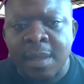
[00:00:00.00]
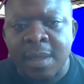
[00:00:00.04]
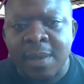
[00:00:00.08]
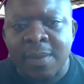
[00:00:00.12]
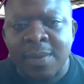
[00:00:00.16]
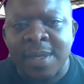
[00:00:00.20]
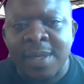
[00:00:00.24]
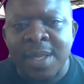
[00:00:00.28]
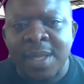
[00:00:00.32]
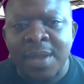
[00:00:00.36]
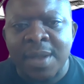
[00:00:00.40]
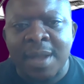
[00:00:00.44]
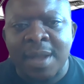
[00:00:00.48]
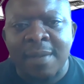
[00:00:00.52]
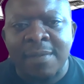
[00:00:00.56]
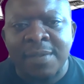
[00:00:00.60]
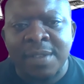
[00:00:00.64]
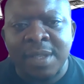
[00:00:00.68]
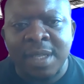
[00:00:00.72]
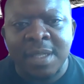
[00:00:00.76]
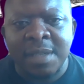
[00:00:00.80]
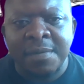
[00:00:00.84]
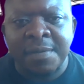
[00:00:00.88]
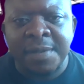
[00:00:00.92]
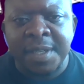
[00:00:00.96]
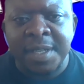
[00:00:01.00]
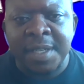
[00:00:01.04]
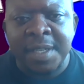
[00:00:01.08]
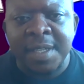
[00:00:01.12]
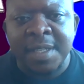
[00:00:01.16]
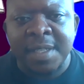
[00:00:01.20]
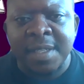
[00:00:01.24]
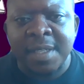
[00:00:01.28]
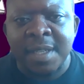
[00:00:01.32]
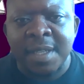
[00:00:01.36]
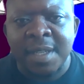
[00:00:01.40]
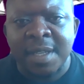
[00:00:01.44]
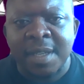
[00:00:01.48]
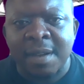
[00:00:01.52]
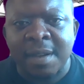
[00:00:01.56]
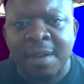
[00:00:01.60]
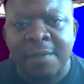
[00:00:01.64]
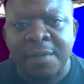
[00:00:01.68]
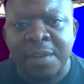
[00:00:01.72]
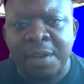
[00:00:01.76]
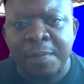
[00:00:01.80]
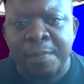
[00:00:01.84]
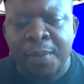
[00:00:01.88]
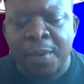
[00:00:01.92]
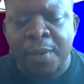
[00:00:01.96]
whether you have certificate, you have
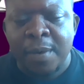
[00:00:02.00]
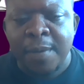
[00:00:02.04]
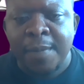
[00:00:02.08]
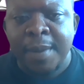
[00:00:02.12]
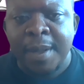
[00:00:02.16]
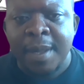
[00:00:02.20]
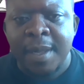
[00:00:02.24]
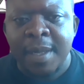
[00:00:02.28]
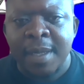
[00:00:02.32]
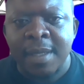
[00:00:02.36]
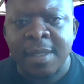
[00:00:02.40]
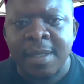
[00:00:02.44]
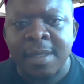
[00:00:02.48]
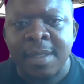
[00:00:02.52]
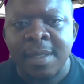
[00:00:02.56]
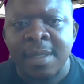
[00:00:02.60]
diploma,